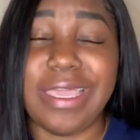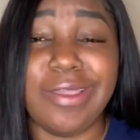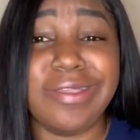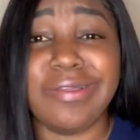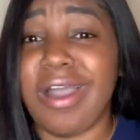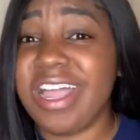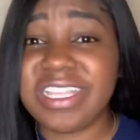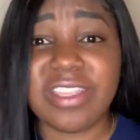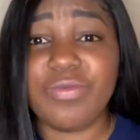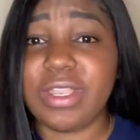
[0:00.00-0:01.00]
it
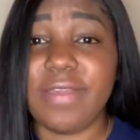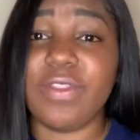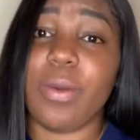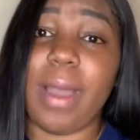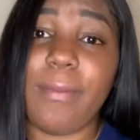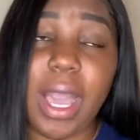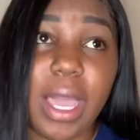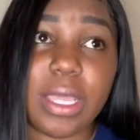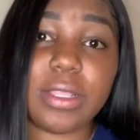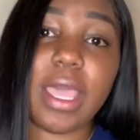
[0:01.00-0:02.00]
honestly wasn't even on my
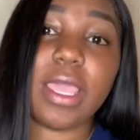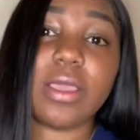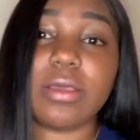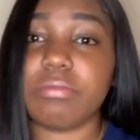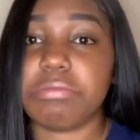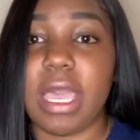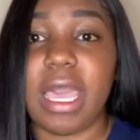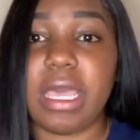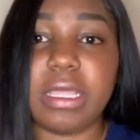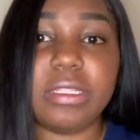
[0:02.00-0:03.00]
mind. Like
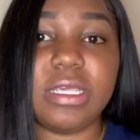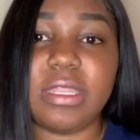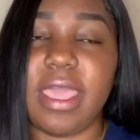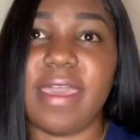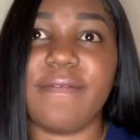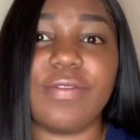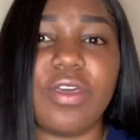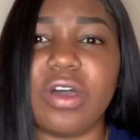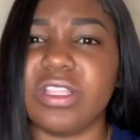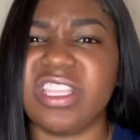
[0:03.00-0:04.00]
I didn't have
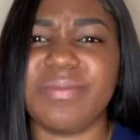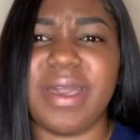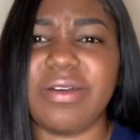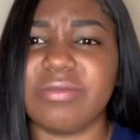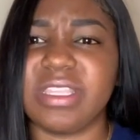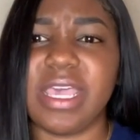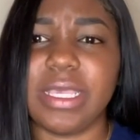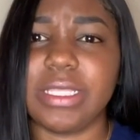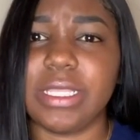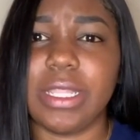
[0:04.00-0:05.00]
thoughts about
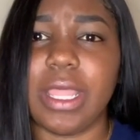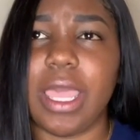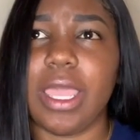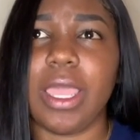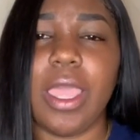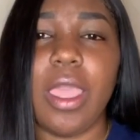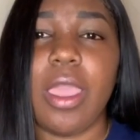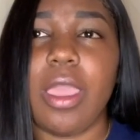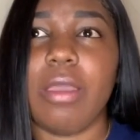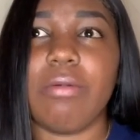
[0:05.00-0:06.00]
sex and like
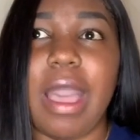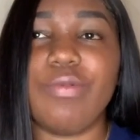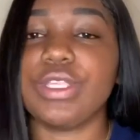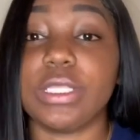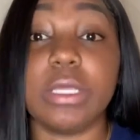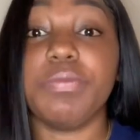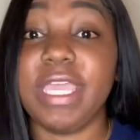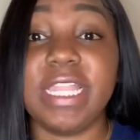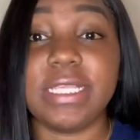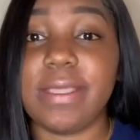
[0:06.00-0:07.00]
I was
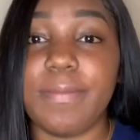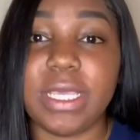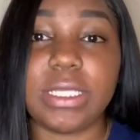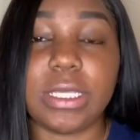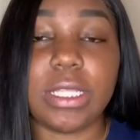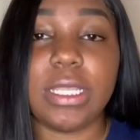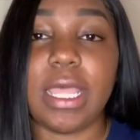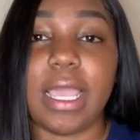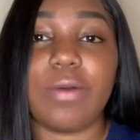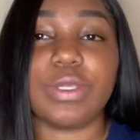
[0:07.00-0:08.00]
innocent basically.
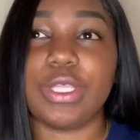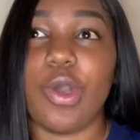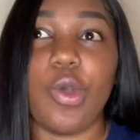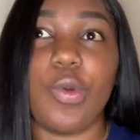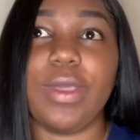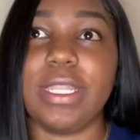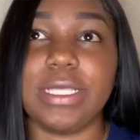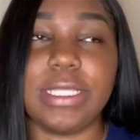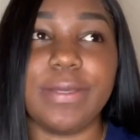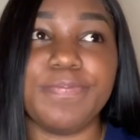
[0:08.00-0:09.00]
Like I was so
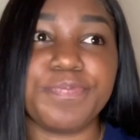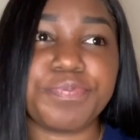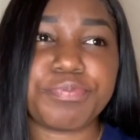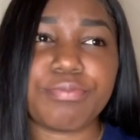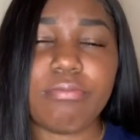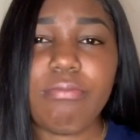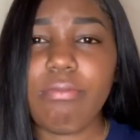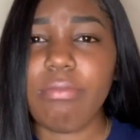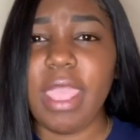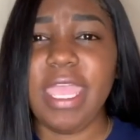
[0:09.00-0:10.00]
innocent.
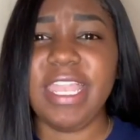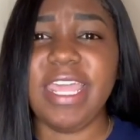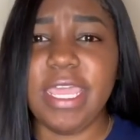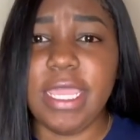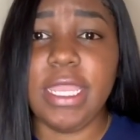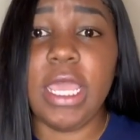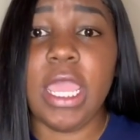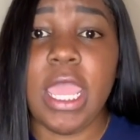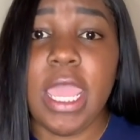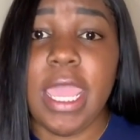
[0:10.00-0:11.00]
And then
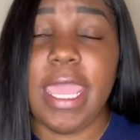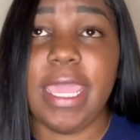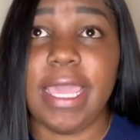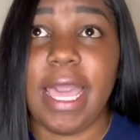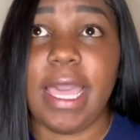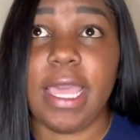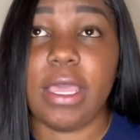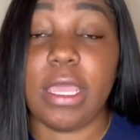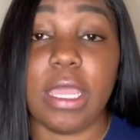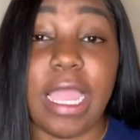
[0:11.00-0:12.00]
it
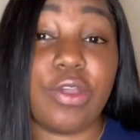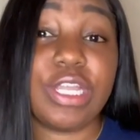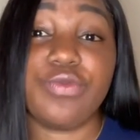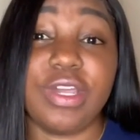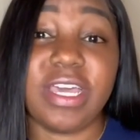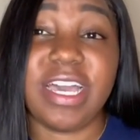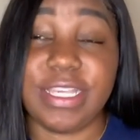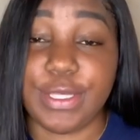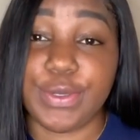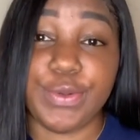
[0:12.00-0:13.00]
got I graduated
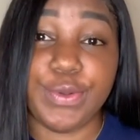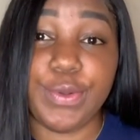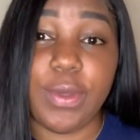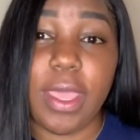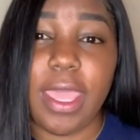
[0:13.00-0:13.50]
high school